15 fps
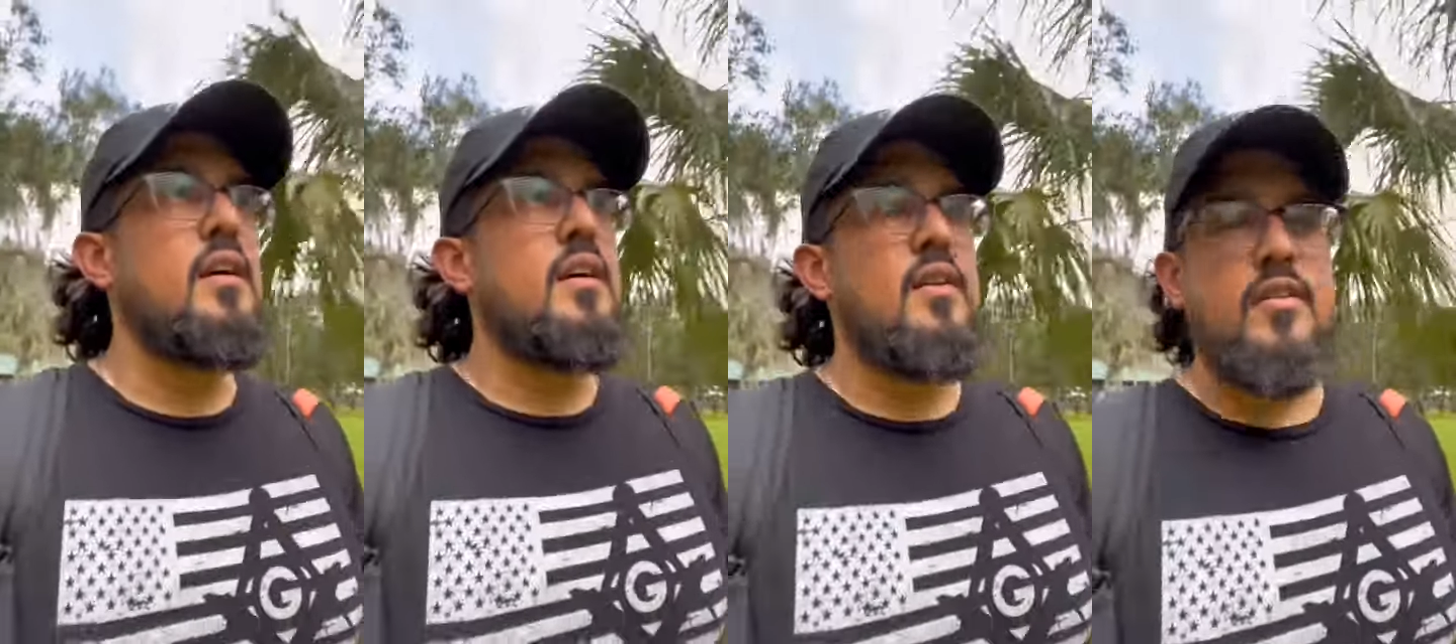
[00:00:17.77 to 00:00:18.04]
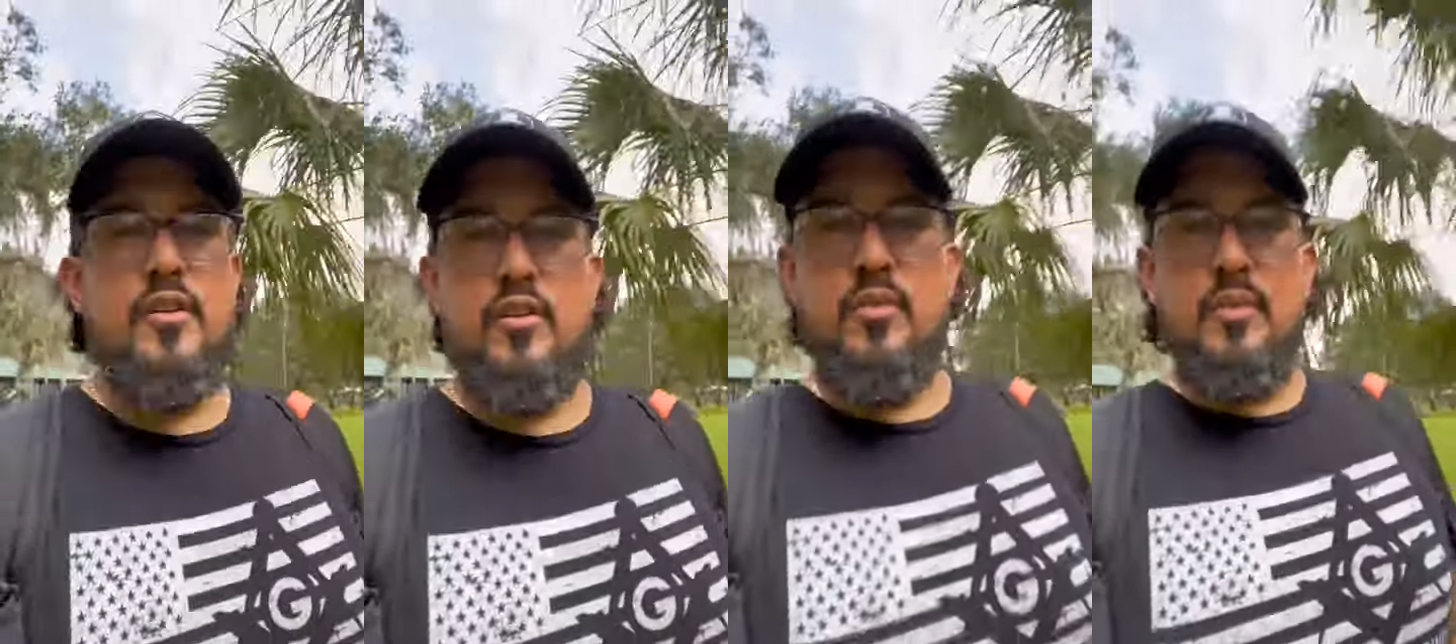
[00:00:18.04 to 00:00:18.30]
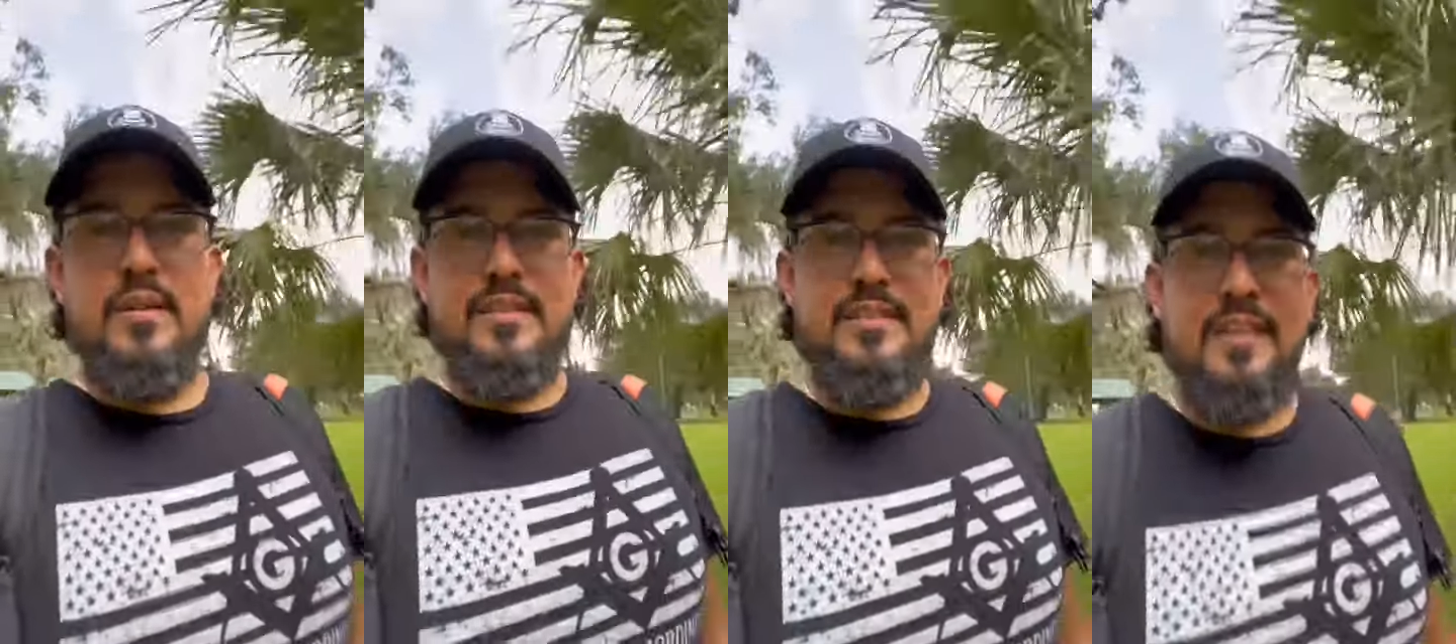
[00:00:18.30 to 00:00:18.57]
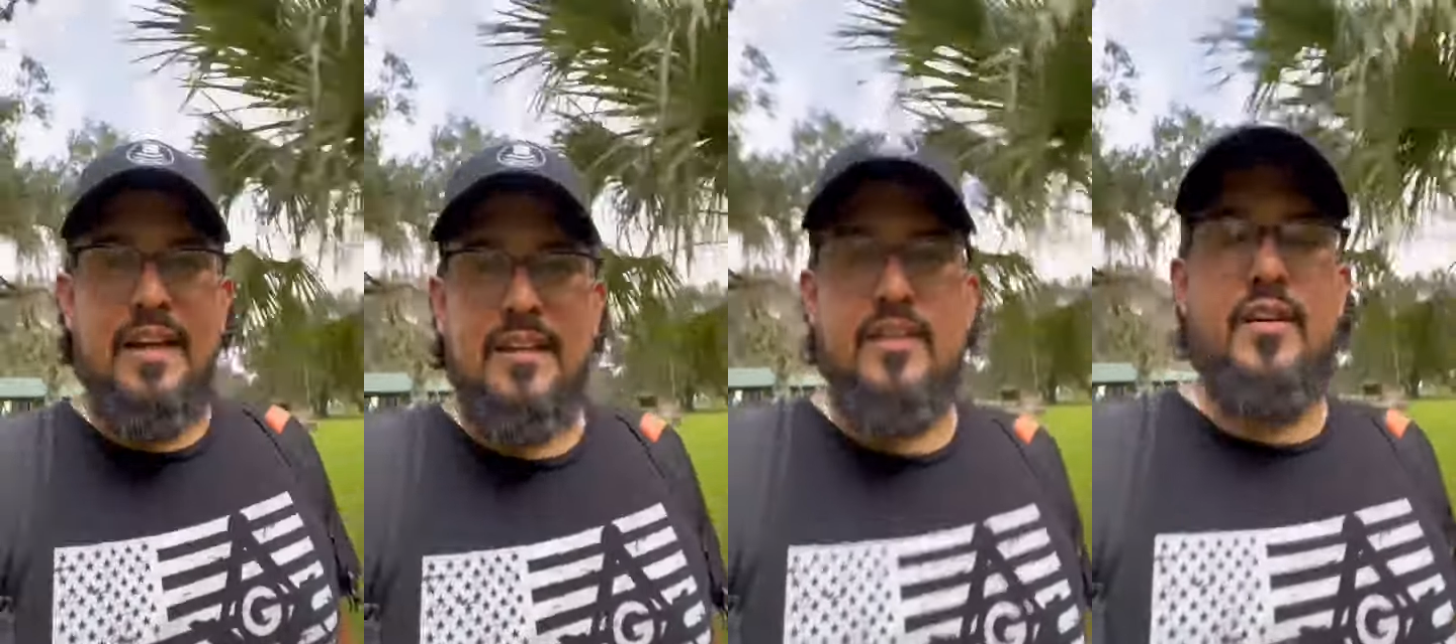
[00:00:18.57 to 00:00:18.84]
they're doing a
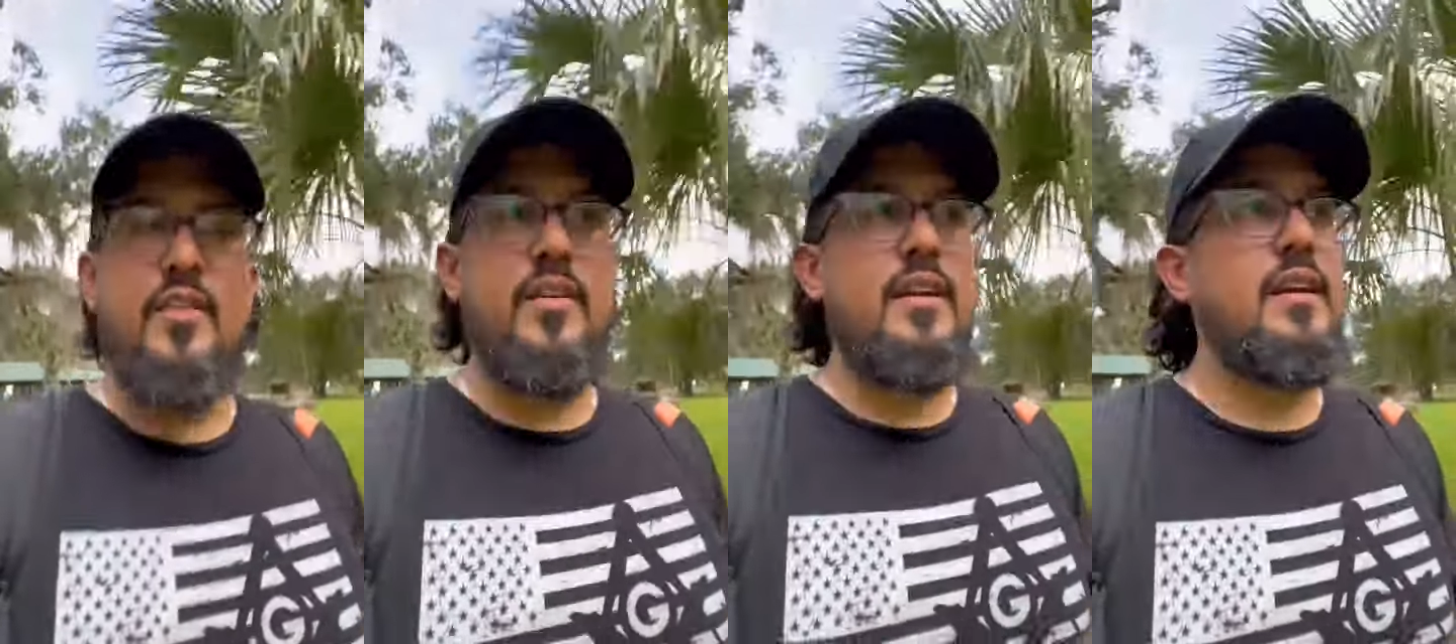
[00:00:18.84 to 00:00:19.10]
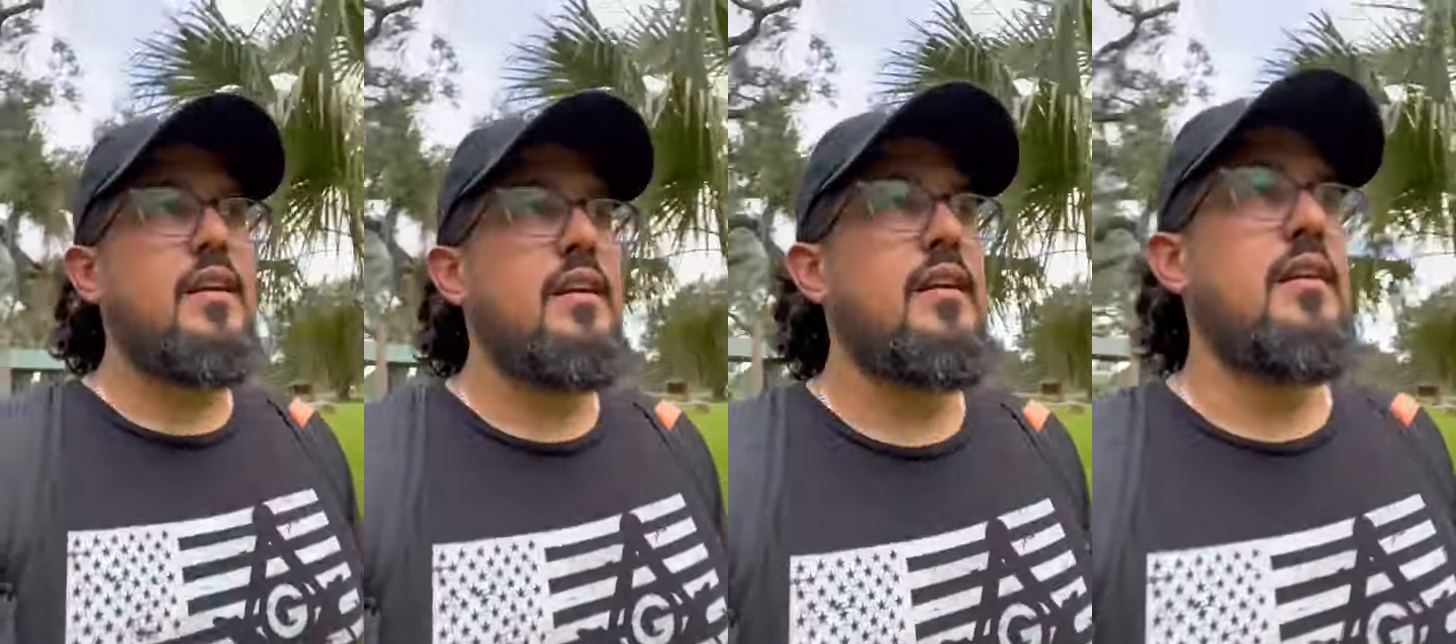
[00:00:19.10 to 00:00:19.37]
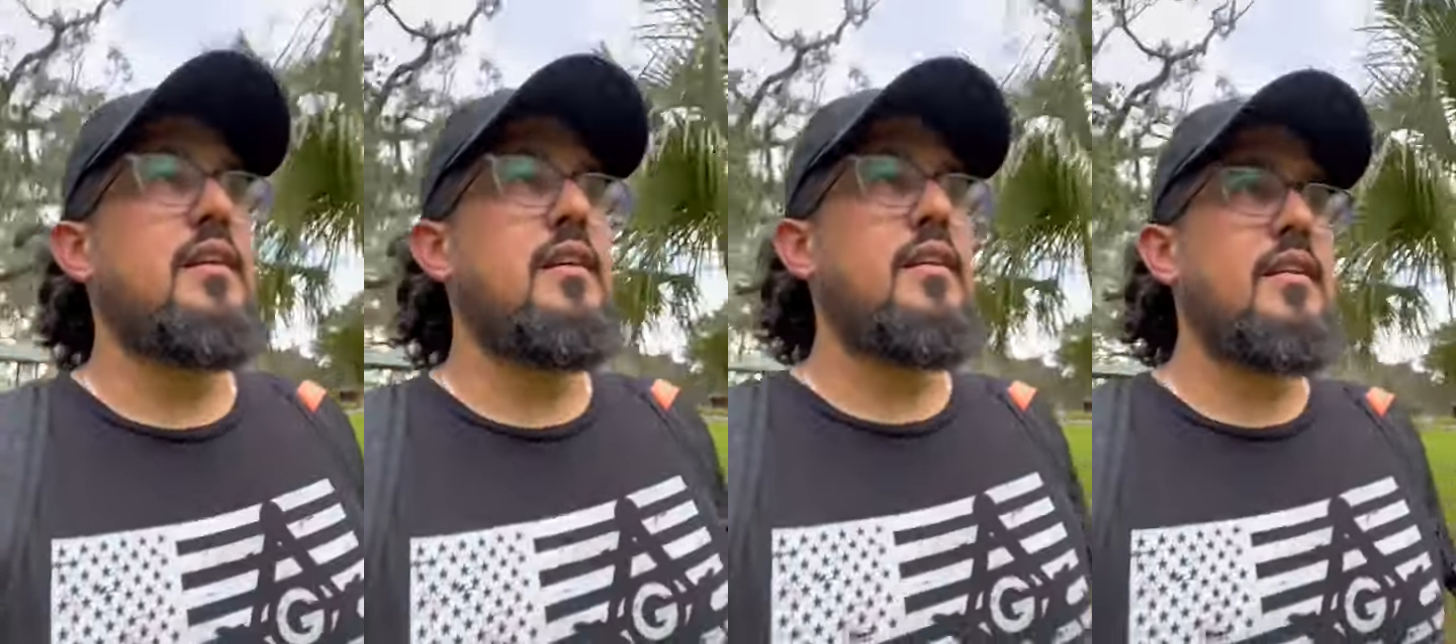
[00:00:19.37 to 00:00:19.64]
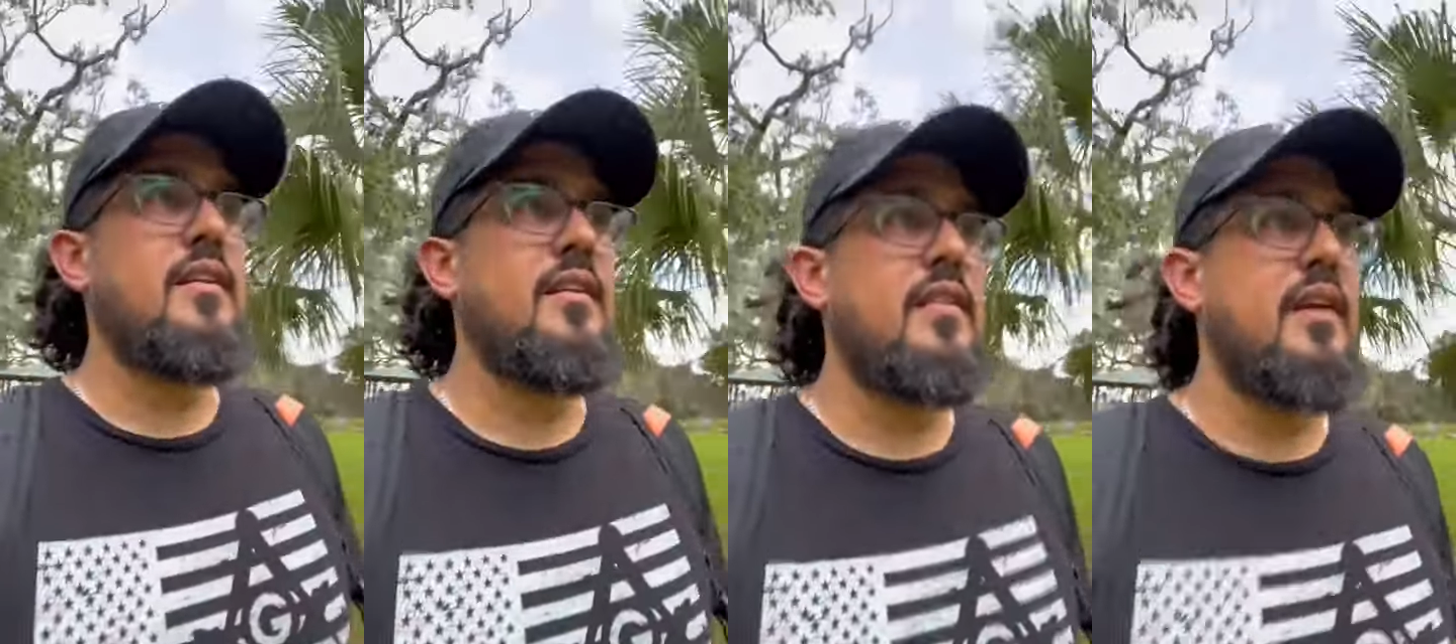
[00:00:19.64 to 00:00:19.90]
side degree
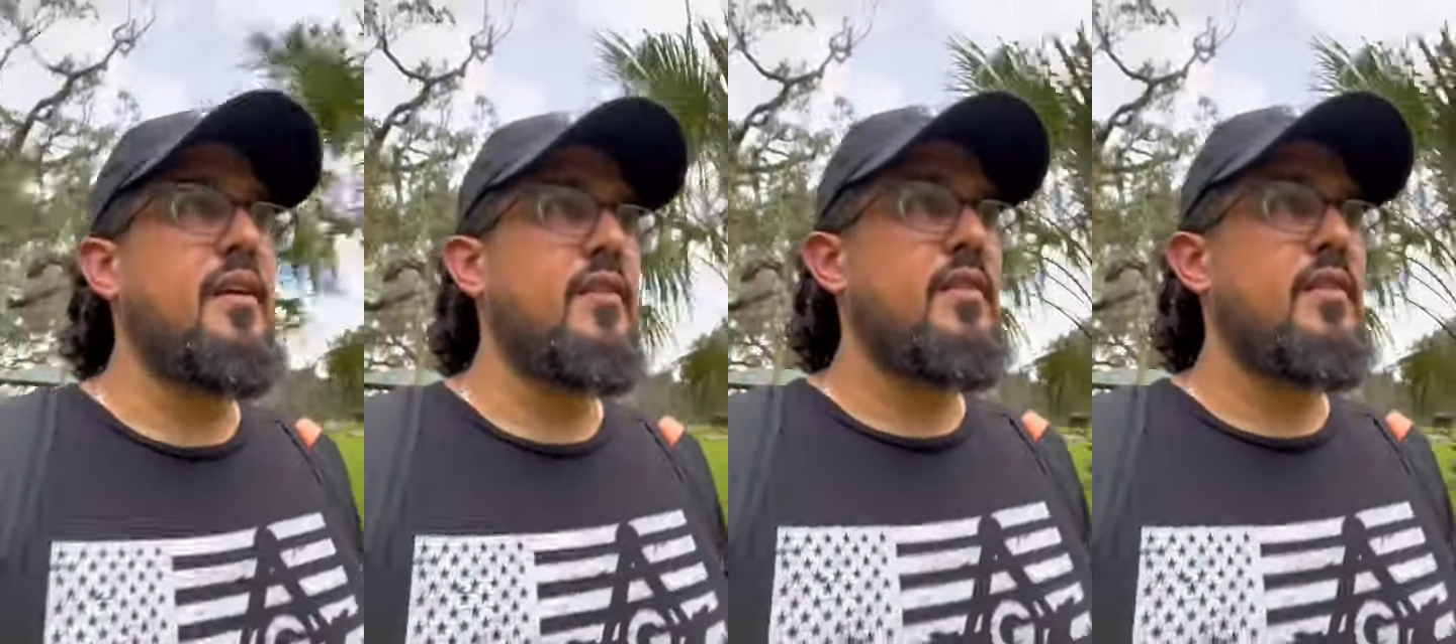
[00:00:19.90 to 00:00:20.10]
there